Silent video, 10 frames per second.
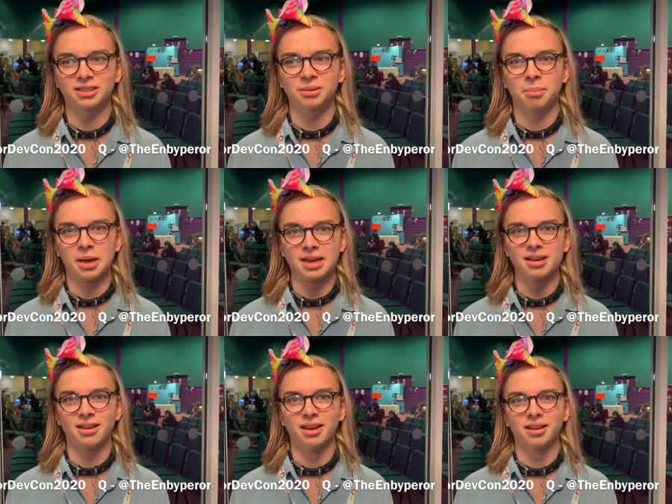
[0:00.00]
to
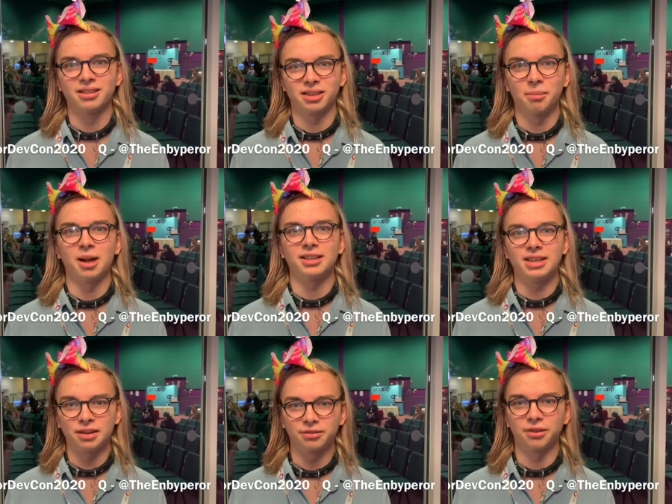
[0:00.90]
be somewhere
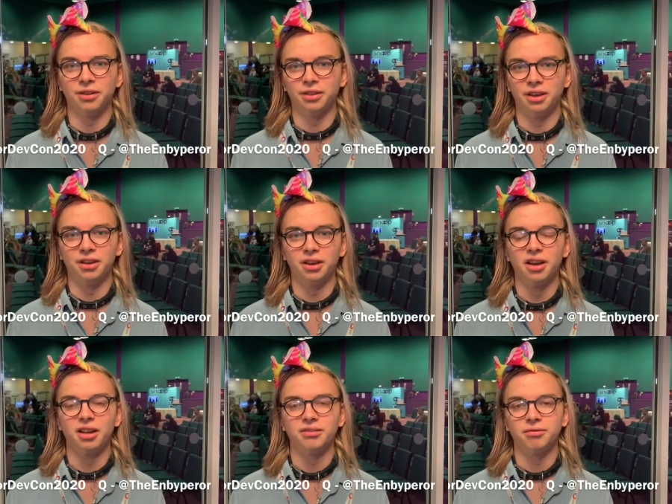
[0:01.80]
different than
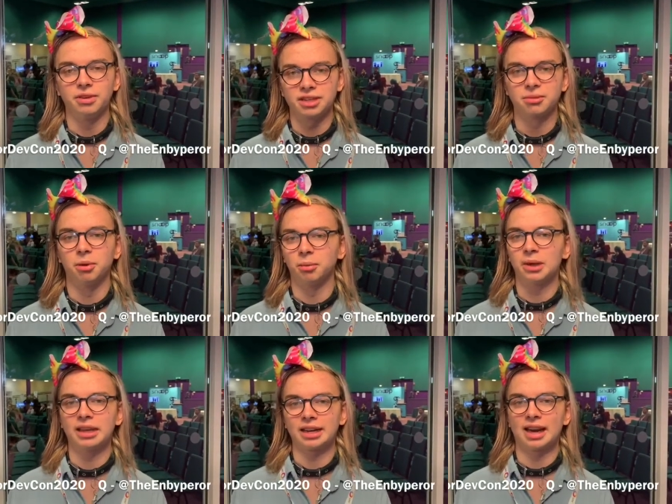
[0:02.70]
reachable
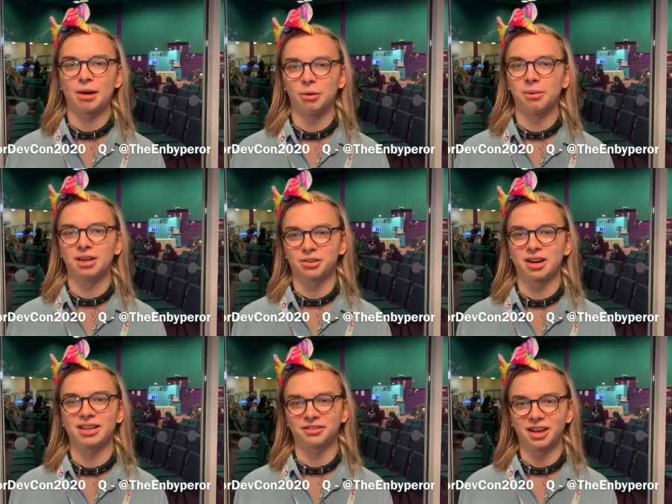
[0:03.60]
within an hour by
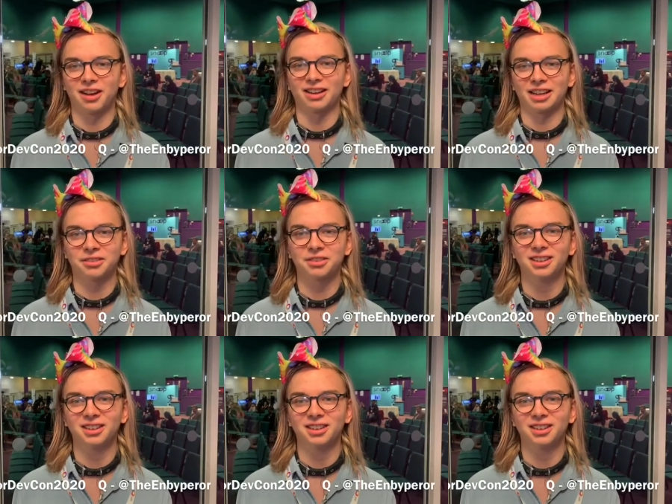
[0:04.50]
train of Cardiff.